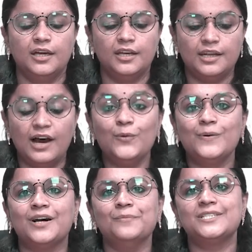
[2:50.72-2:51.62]
Now
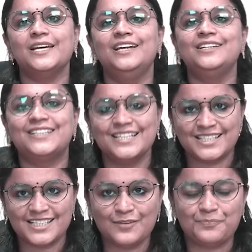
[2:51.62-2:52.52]
comes the
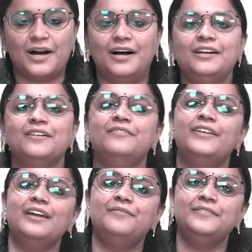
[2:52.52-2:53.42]
interesting part
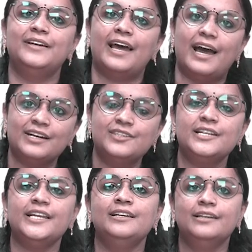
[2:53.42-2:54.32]
where we will
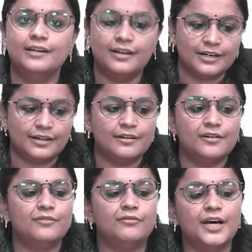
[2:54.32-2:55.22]
actually learn
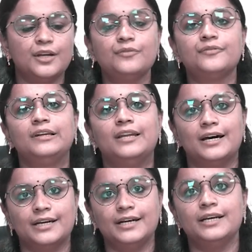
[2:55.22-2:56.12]
one of
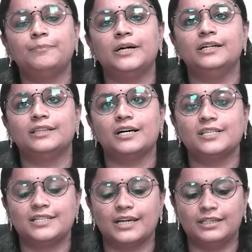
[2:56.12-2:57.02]
Narayana
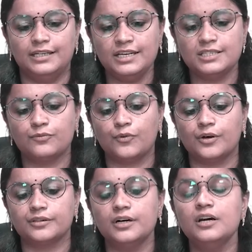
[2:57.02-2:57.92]
Pandita's techniques
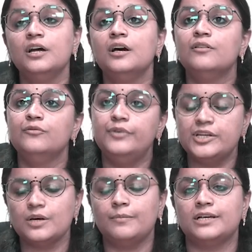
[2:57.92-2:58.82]
for the
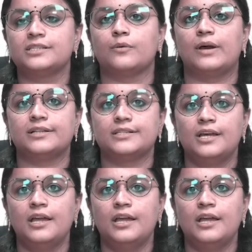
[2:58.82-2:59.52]
Vishama squares.